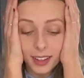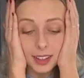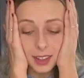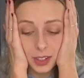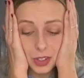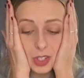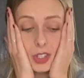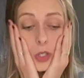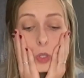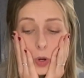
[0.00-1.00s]
They are
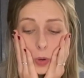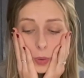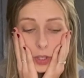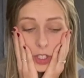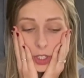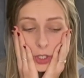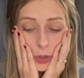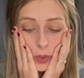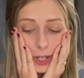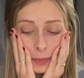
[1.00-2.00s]
just so
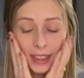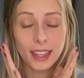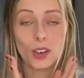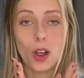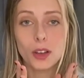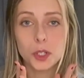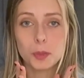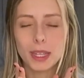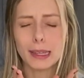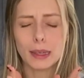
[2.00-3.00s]
cute. I mean, they caused
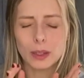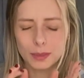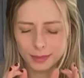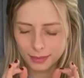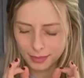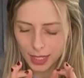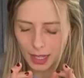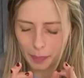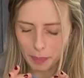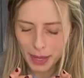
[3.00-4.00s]
me a
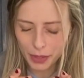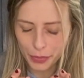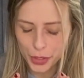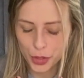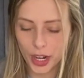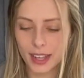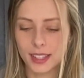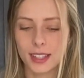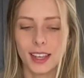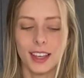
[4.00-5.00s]
bit of
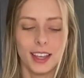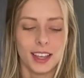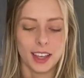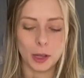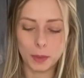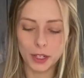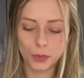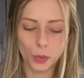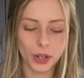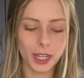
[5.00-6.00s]
stress, a bit of
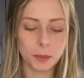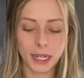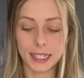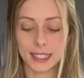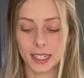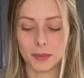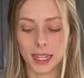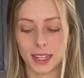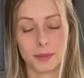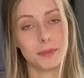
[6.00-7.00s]
worry, but I did make
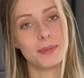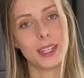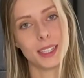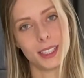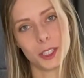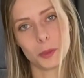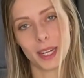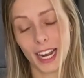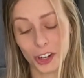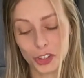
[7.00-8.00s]
them a little bit
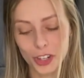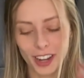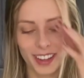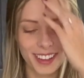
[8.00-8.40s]
extra.